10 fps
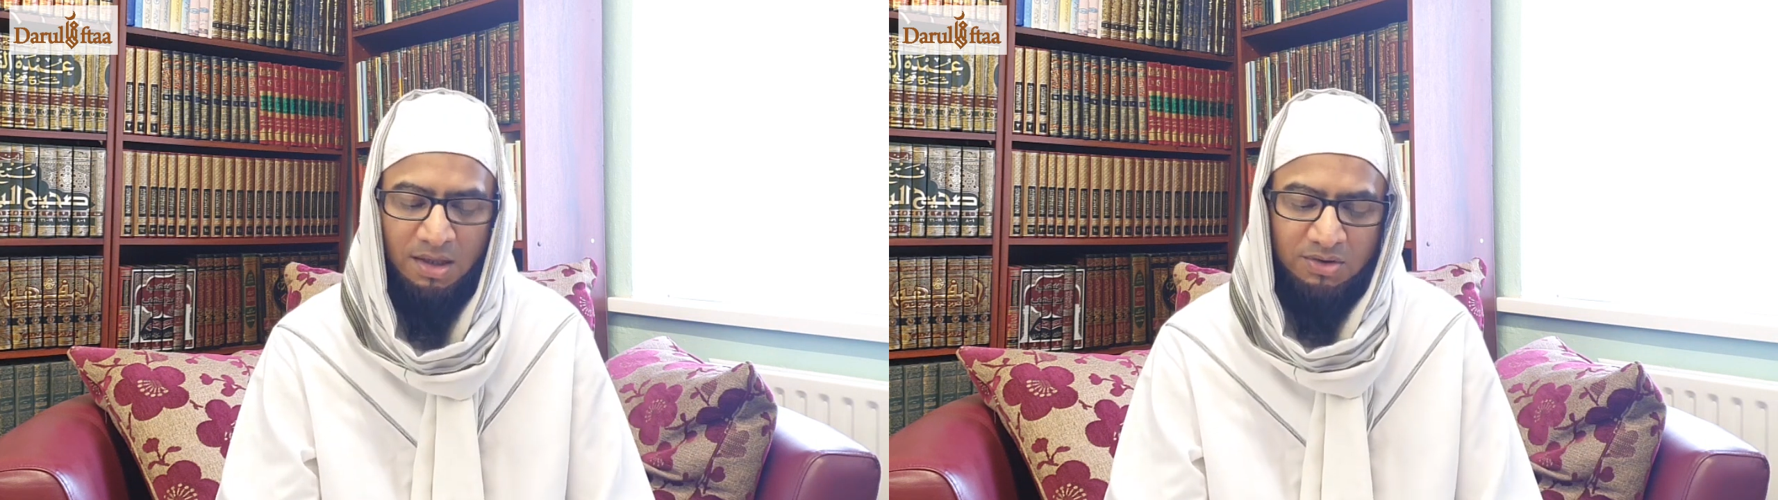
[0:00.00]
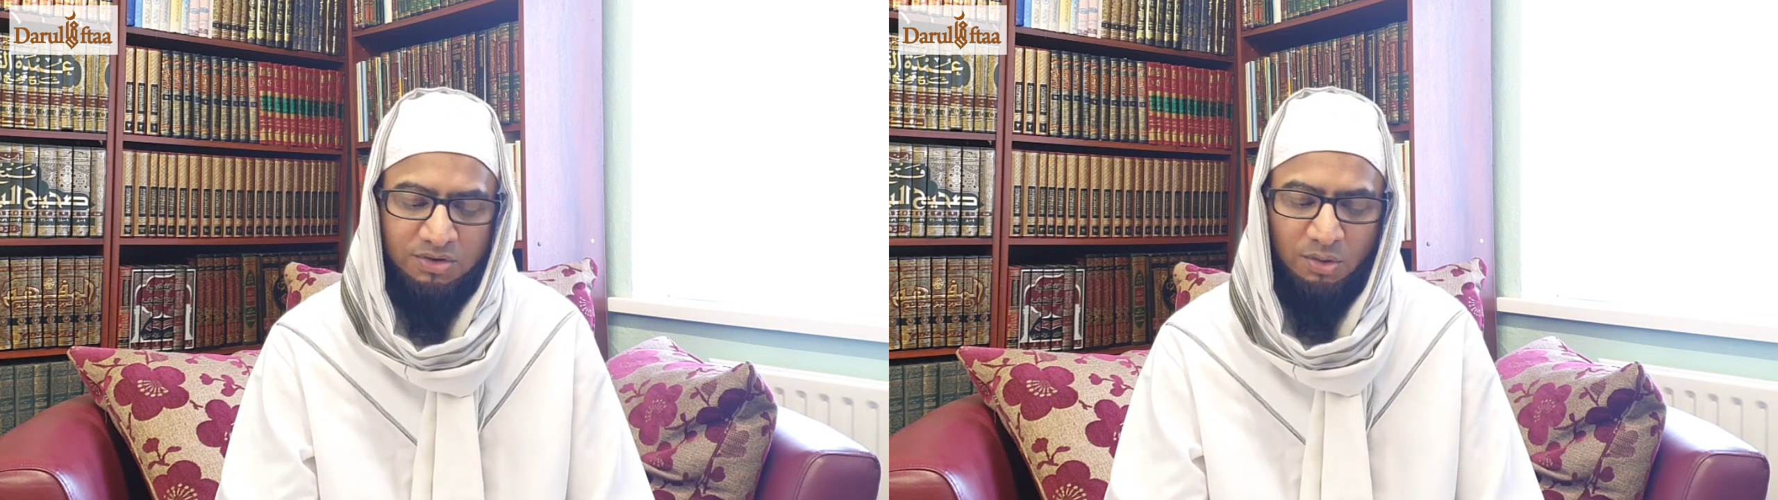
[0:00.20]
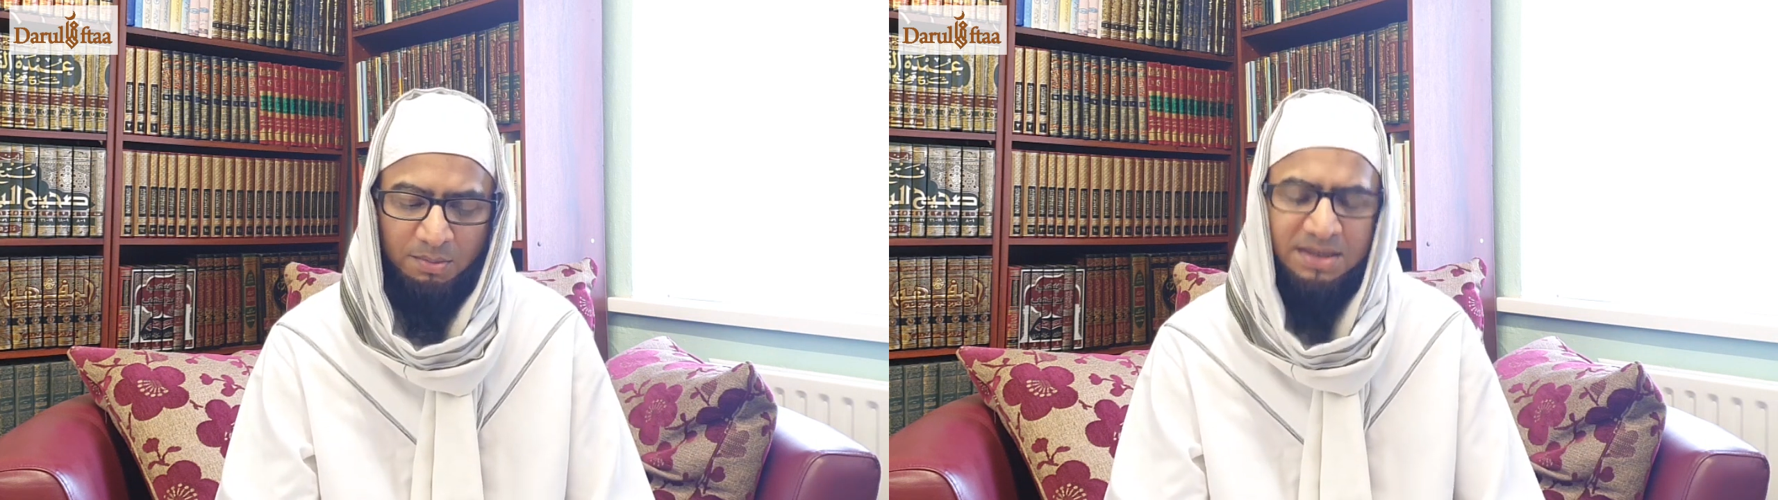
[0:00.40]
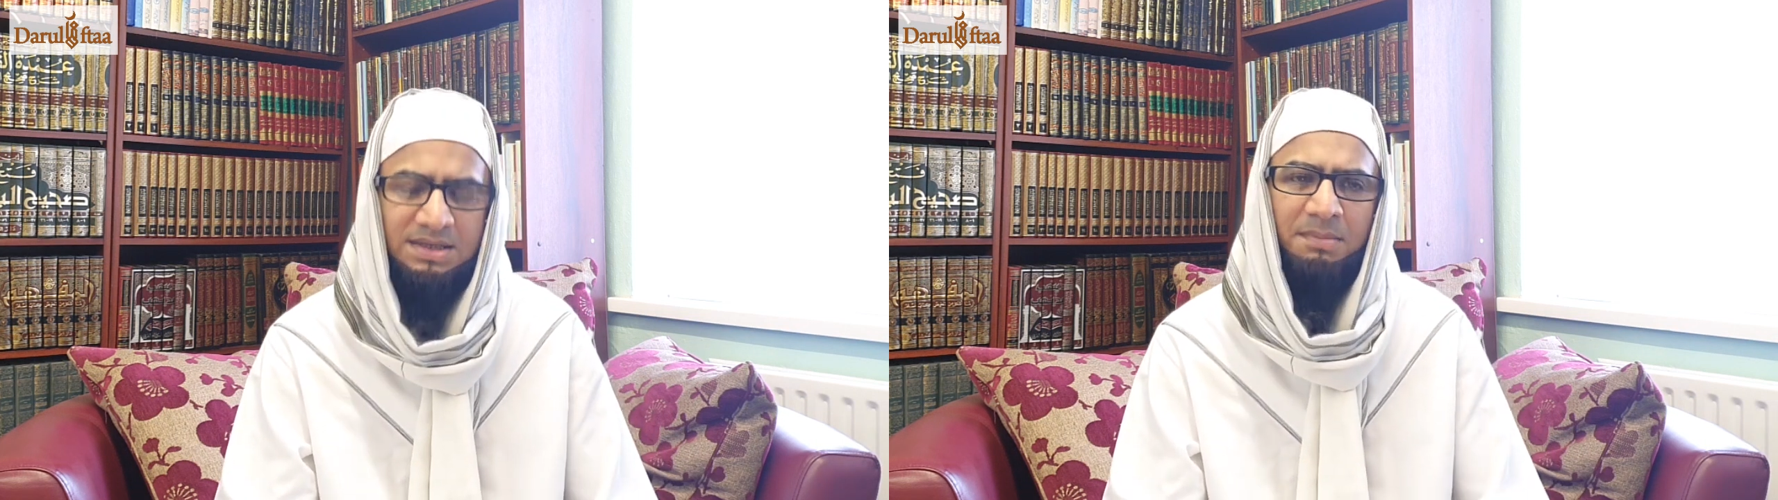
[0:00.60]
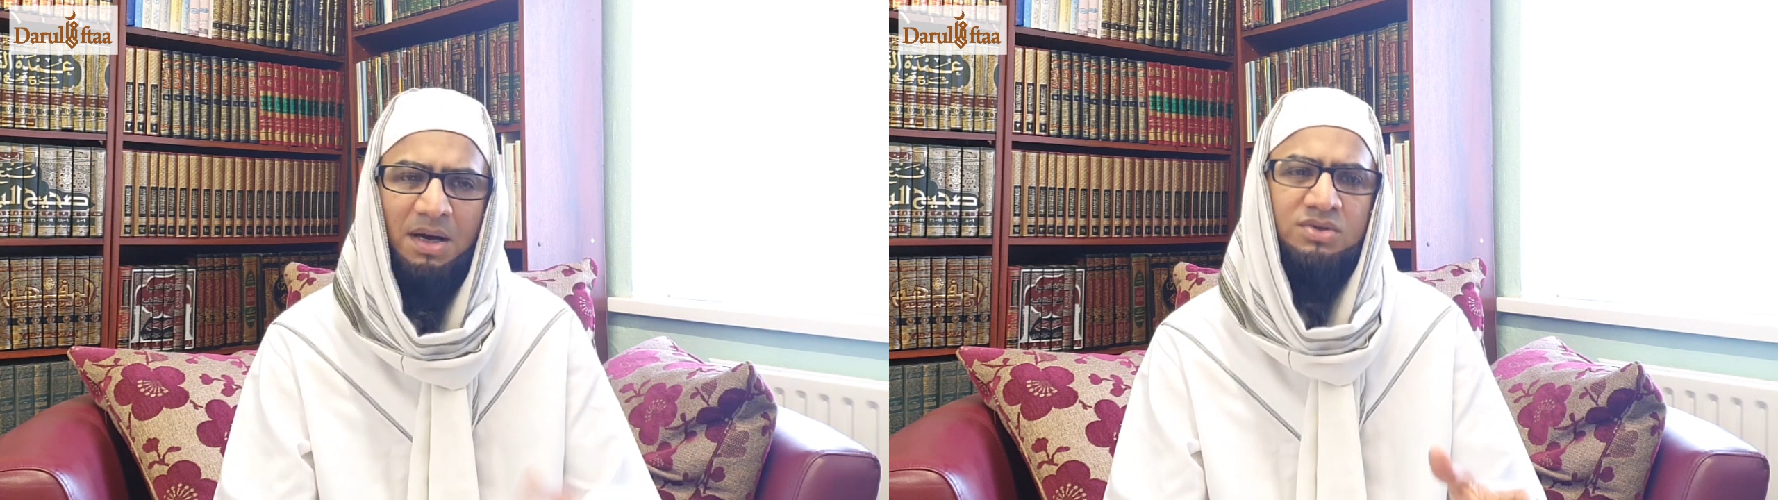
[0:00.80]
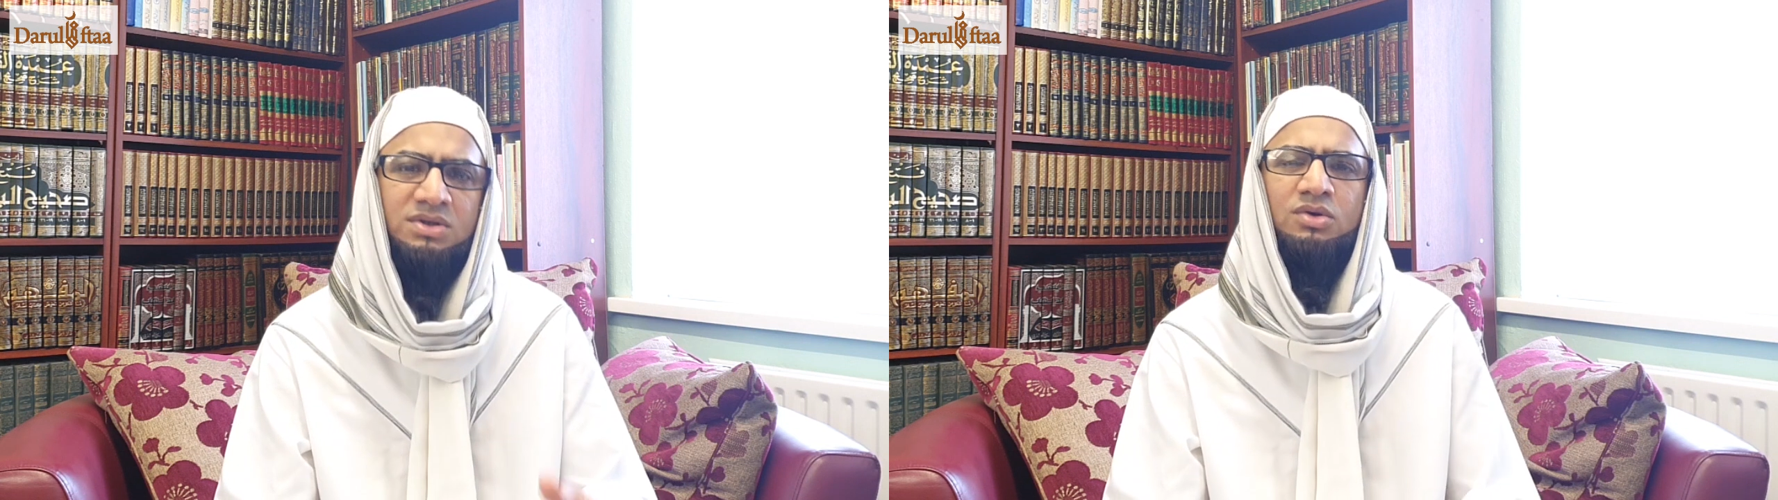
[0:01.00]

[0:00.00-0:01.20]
so but it's about